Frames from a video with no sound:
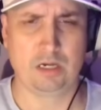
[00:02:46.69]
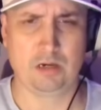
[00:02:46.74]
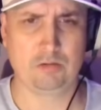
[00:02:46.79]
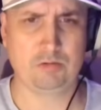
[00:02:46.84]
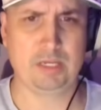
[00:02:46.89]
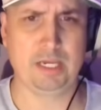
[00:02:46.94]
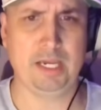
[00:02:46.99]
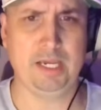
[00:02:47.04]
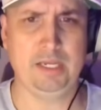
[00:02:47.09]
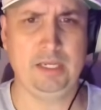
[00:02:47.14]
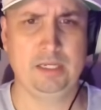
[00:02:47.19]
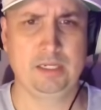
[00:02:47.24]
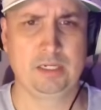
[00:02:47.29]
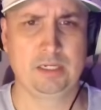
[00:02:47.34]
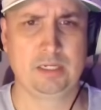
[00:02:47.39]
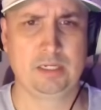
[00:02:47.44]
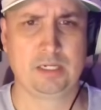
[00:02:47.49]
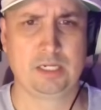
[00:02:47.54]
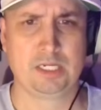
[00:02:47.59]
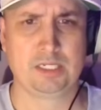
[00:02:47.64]
Okay.
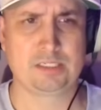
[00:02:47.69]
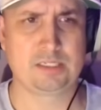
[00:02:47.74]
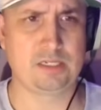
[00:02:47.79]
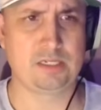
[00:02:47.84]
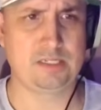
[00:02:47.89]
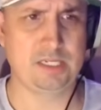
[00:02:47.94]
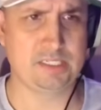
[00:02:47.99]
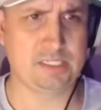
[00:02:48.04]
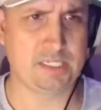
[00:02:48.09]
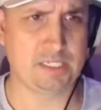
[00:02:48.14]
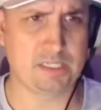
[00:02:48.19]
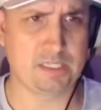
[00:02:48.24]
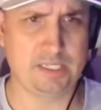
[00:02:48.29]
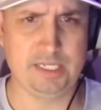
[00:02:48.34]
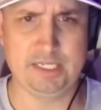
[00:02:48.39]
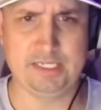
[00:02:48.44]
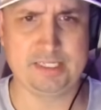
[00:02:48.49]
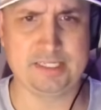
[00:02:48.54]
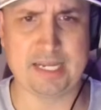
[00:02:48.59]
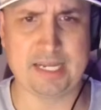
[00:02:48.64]

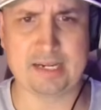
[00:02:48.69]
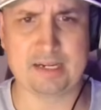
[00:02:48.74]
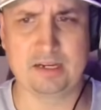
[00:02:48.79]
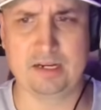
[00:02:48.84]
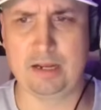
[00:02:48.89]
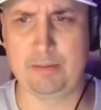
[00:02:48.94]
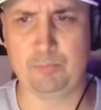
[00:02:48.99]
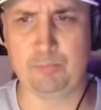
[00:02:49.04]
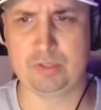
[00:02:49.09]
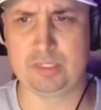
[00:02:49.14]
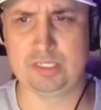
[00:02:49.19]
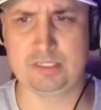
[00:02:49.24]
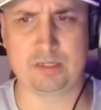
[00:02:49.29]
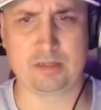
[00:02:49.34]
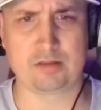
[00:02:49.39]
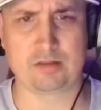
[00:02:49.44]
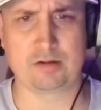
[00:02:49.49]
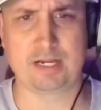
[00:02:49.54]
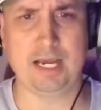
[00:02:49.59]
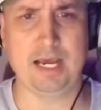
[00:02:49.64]
Statistically, he's stacking up with these
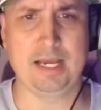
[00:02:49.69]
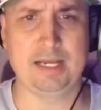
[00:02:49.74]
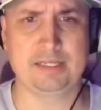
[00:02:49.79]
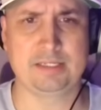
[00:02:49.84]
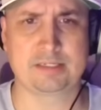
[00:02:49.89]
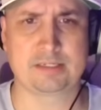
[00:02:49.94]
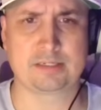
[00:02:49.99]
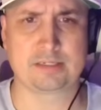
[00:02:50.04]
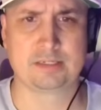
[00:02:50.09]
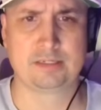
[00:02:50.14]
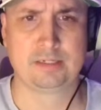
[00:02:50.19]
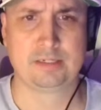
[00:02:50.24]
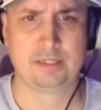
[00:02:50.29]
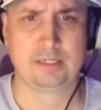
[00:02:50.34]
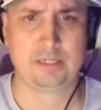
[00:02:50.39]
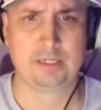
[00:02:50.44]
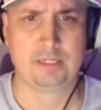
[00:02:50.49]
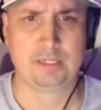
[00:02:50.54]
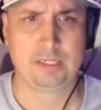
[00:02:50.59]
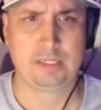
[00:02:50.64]
other guys.
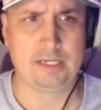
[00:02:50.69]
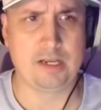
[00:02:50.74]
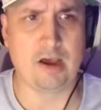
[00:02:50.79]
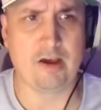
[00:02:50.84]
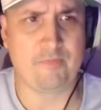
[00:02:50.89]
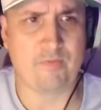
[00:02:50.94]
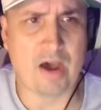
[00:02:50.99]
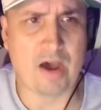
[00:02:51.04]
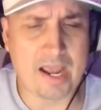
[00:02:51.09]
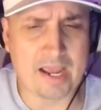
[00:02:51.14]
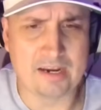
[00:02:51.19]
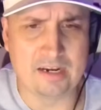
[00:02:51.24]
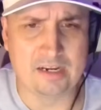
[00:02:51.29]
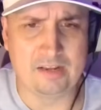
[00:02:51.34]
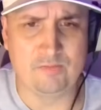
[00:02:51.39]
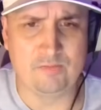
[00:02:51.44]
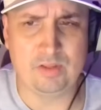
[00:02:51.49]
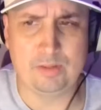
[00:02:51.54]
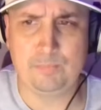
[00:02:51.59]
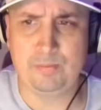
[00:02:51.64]
Now, if I had
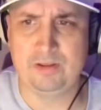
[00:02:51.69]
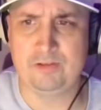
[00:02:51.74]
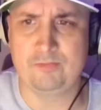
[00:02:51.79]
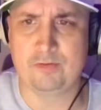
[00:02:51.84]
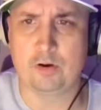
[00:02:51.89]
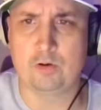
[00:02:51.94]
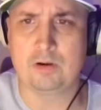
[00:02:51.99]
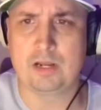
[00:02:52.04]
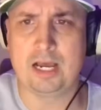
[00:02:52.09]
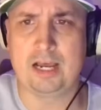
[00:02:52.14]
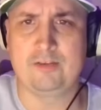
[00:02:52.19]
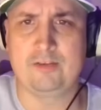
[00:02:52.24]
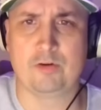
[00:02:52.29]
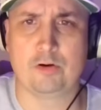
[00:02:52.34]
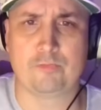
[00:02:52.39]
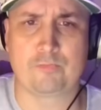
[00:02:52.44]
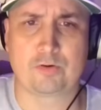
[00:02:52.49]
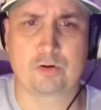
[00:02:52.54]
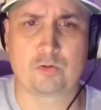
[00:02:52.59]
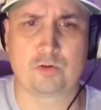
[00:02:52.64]
an MVP vote, I'd
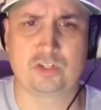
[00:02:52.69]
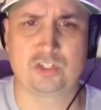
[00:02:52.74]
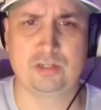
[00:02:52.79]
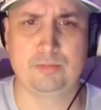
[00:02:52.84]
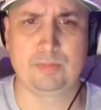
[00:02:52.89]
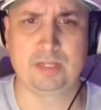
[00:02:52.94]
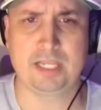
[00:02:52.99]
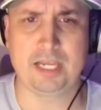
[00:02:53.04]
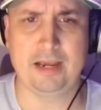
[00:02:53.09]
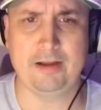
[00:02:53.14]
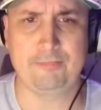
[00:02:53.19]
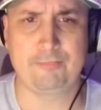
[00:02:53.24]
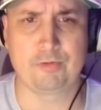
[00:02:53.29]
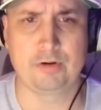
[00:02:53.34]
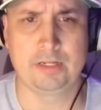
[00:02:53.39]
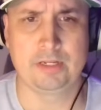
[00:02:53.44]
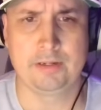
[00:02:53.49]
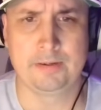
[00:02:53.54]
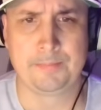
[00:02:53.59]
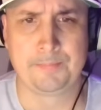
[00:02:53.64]
vote for Christian
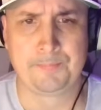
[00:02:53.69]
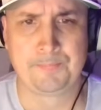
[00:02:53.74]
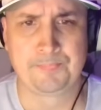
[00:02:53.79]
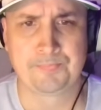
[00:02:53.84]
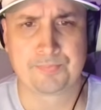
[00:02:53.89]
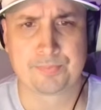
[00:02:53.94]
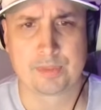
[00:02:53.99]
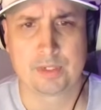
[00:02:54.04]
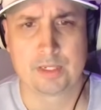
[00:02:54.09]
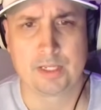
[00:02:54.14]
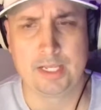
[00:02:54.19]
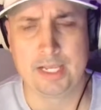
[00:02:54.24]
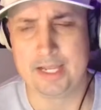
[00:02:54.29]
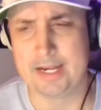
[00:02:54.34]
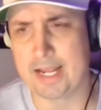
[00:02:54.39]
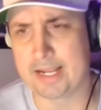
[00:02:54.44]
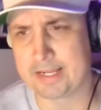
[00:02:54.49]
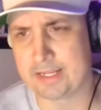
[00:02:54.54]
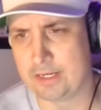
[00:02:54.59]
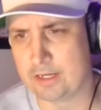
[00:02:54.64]
McCaffrey.
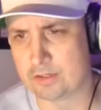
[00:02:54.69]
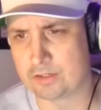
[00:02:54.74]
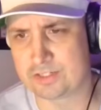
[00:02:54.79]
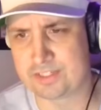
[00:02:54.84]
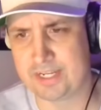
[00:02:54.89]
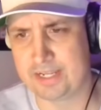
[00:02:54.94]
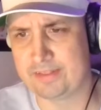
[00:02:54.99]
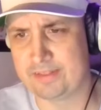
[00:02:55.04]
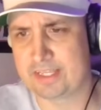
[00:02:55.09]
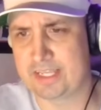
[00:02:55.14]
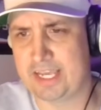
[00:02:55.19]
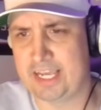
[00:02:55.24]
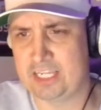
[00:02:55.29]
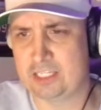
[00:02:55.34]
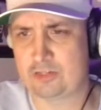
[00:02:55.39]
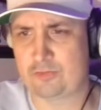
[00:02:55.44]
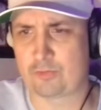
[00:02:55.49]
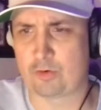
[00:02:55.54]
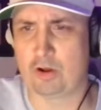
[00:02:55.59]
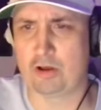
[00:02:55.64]
And I can understand the
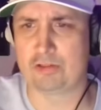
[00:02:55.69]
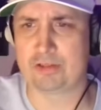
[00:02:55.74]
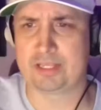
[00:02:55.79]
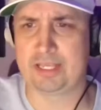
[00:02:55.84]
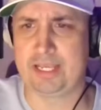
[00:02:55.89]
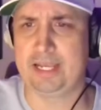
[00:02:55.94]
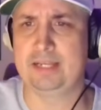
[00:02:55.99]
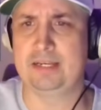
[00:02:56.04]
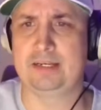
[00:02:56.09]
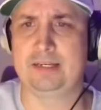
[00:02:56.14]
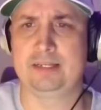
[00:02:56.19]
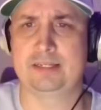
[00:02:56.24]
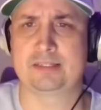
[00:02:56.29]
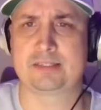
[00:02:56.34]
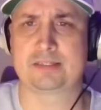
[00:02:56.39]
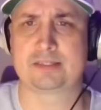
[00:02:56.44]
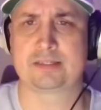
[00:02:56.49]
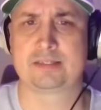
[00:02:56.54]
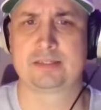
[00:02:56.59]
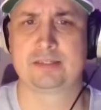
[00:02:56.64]
case for all the
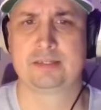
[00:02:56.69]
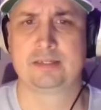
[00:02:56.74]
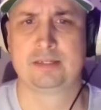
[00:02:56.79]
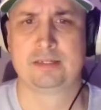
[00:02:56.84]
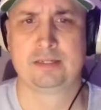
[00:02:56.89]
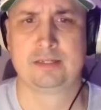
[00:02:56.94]
candidates.